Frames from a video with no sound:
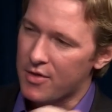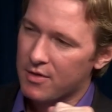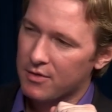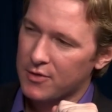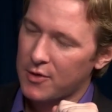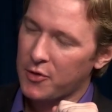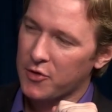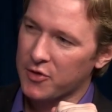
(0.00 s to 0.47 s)

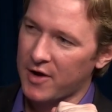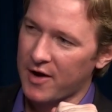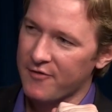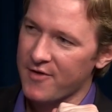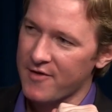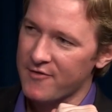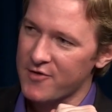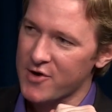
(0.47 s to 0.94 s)
The other thing that I
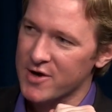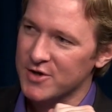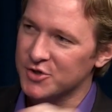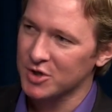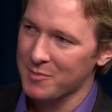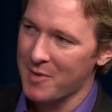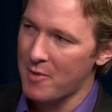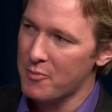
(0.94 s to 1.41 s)
find very
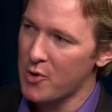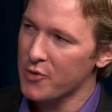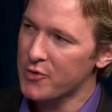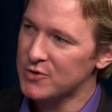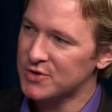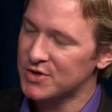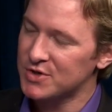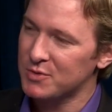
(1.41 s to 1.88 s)
interesting about both
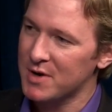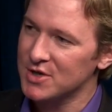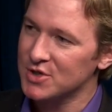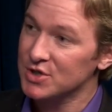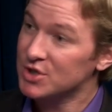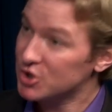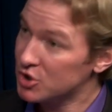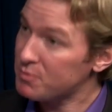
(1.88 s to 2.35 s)
your
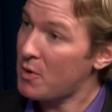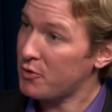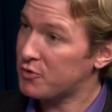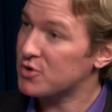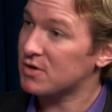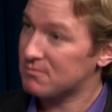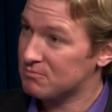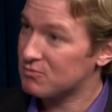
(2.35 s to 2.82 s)
situations is you both
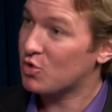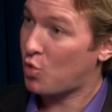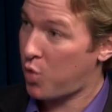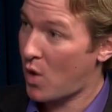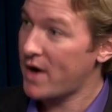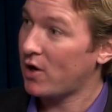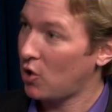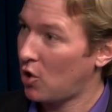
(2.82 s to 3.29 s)
took
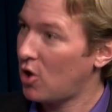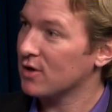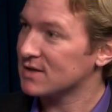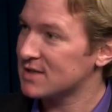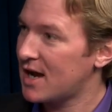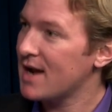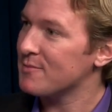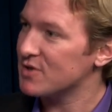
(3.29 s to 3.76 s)
quite a long
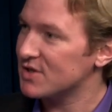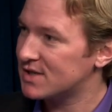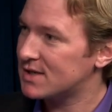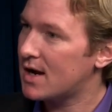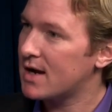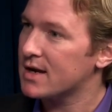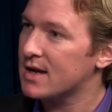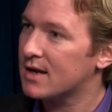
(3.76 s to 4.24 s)
time to
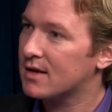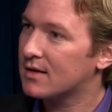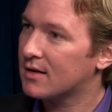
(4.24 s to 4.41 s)
study.